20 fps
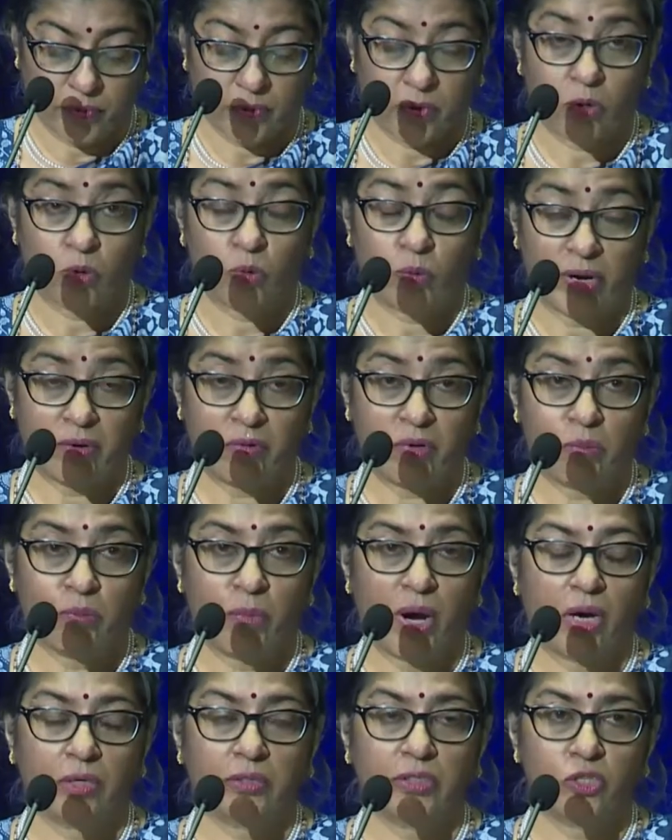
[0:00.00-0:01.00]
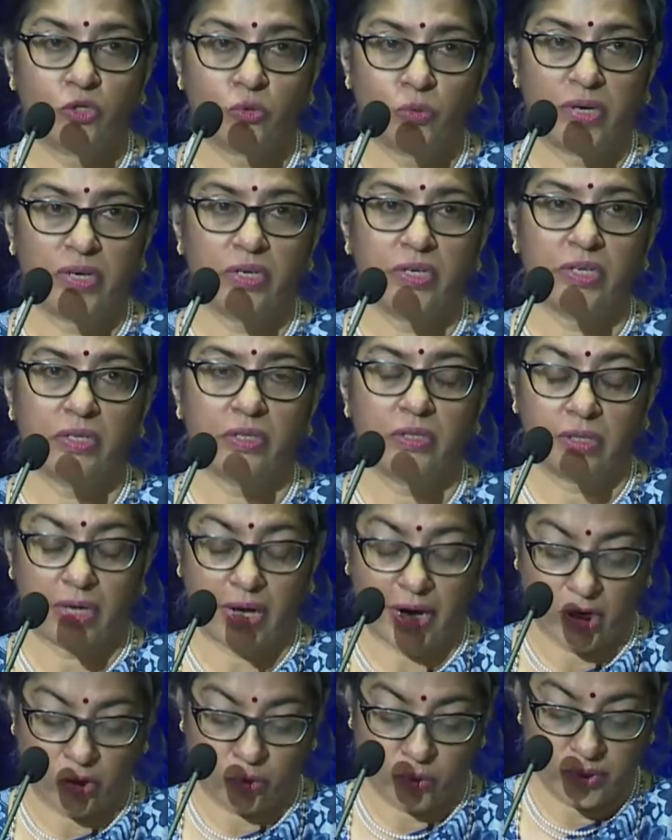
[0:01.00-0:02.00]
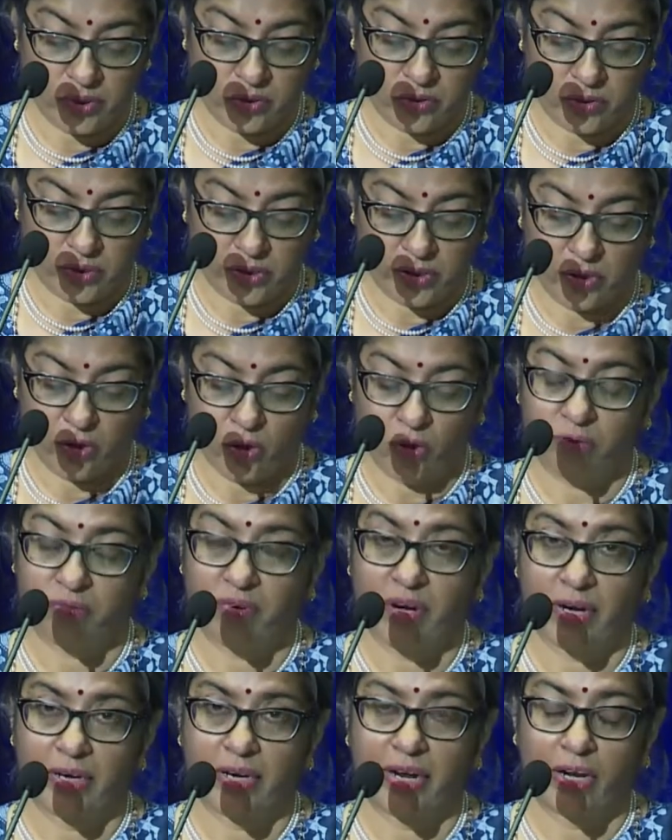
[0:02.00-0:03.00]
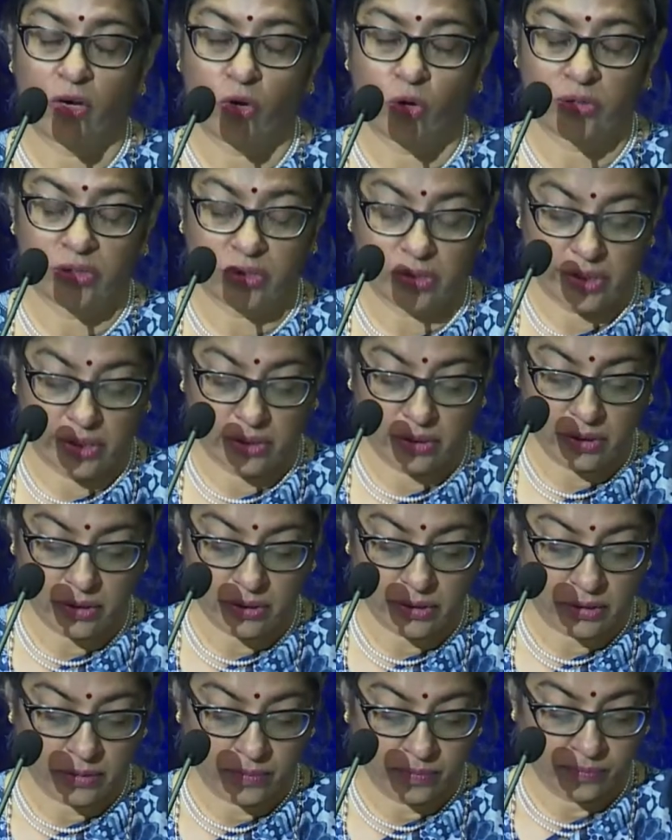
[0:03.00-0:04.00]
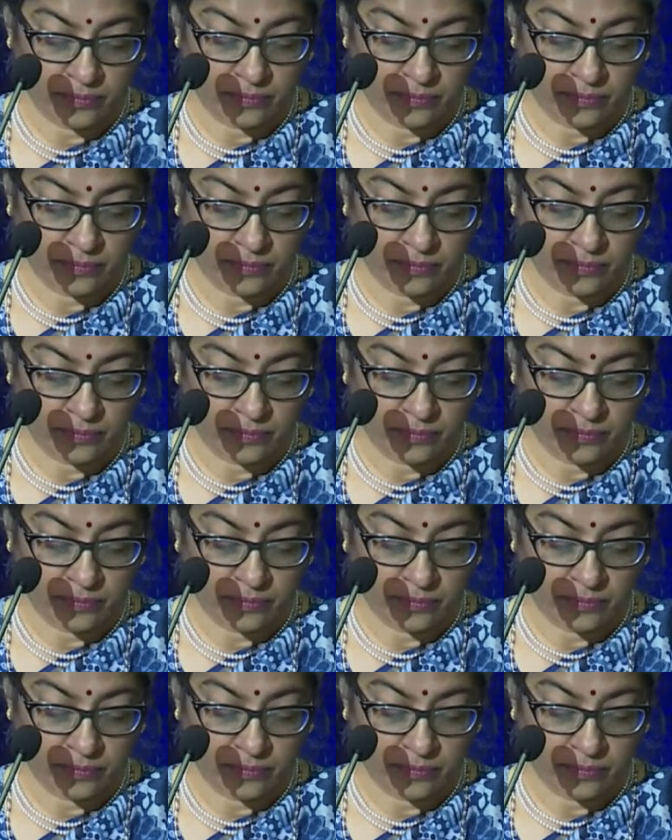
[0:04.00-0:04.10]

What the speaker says: when we marked the 20th anniversary of our dialogue status,